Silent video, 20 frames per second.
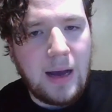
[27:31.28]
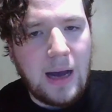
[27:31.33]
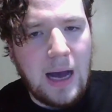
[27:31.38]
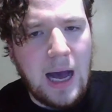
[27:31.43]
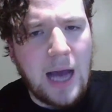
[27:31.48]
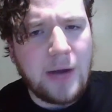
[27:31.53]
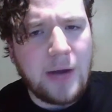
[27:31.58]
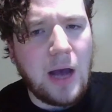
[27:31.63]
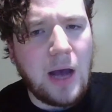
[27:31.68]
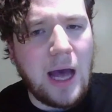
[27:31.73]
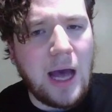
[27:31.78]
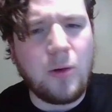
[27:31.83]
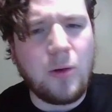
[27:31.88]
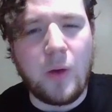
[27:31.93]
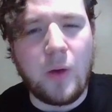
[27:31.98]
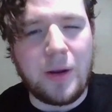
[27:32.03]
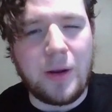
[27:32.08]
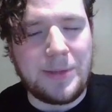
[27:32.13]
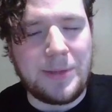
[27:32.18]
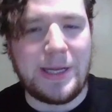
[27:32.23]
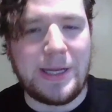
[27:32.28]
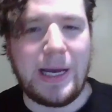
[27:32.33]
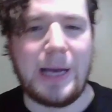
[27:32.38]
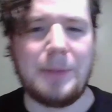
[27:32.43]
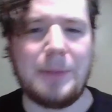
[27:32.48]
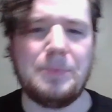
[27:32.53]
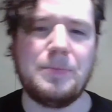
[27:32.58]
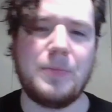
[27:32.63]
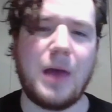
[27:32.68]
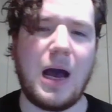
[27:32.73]
don't want him to die.
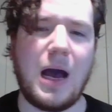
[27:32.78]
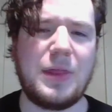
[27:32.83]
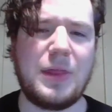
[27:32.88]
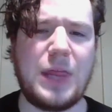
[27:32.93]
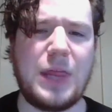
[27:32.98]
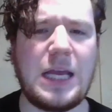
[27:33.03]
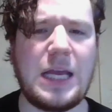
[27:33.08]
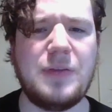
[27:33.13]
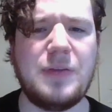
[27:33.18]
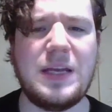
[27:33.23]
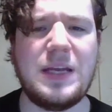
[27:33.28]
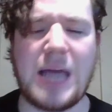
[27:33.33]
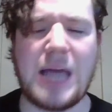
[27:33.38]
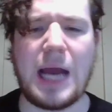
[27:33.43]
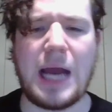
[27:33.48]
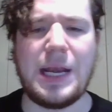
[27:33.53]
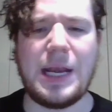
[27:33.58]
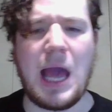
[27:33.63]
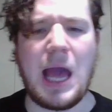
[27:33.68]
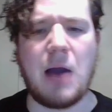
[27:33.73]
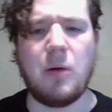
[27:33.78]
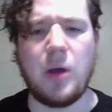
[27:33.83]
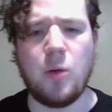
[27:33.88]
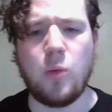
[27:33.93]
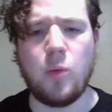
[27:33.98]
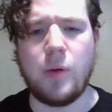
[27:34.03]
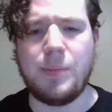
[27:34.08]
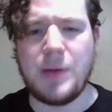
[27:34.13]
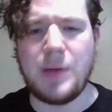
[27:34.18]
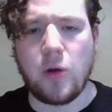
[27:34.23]
I think if he died now, it
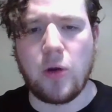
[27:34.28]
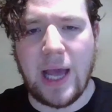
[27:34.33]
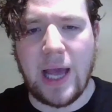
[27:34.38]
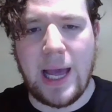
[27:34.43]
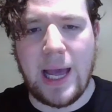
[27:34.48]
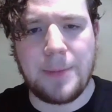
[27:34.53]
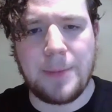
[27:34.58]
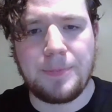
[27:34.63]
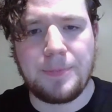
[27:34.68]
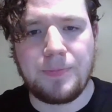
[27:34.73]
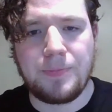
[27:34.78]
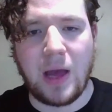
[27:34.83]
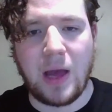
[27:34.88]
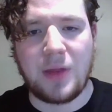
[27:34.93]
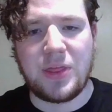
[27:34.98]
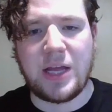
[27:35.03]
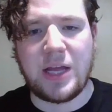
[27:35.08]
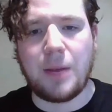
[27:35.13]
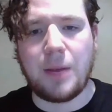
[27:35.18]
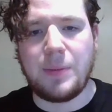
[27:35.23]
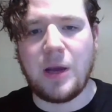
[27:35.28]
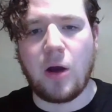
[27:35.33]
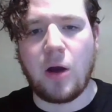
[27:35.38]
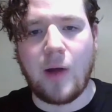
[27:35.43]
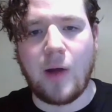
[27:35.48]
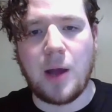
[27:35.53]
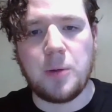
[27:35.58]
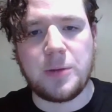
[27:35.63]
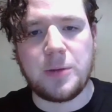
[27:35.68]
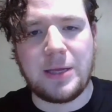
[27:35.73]
would be okay. I think I'd be all
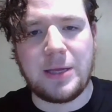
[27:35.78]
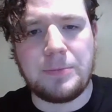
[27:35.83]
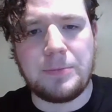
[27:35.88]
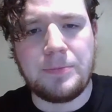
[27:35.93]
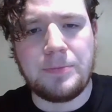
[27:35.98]
right with it.